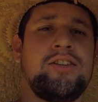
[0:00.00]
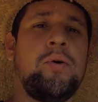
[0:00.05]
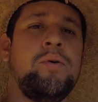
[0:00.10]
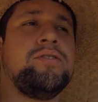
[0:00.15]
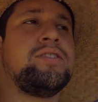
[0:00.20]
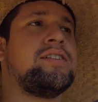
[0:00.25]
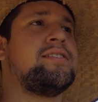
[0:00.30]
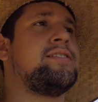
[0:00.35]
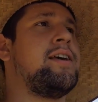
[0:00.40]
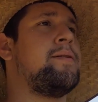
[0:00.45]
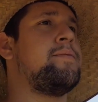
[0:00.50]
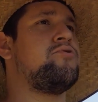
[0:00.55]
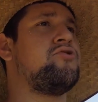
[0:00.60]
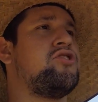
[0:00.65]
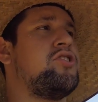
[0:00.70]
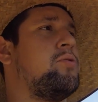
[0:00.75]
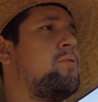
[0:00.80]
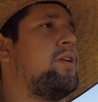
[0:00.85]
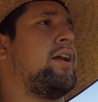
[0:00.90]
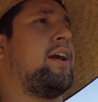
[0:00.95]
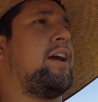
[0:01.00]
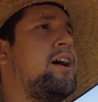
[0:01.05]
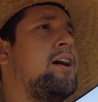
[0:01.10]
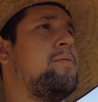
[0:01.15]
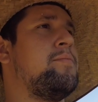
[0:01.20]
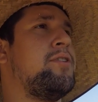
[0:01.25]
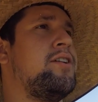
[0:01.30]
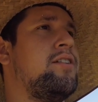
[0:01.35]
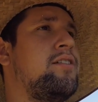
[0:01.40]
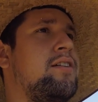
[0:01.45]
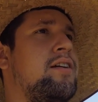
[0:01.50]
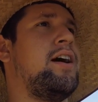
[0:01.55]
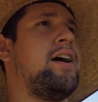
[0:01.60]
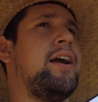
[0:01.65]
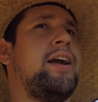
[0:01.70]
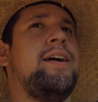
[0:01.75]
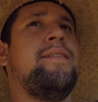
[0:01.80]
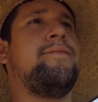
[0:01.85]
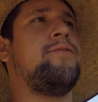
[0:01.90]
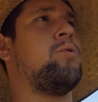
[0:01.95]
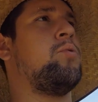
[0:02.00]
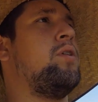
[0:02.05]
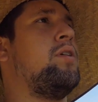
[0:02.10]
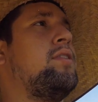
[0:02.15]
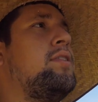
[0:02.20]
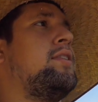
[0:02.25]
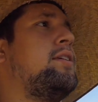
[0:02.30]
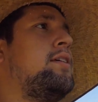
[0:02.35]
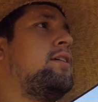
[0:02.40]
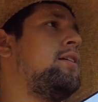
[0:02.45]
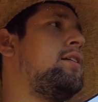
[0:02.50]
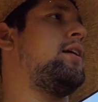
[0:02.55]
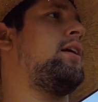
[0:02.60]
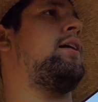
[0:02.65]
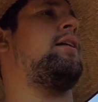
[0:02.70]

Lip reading: always the same shit when I come here. I come for one thing and I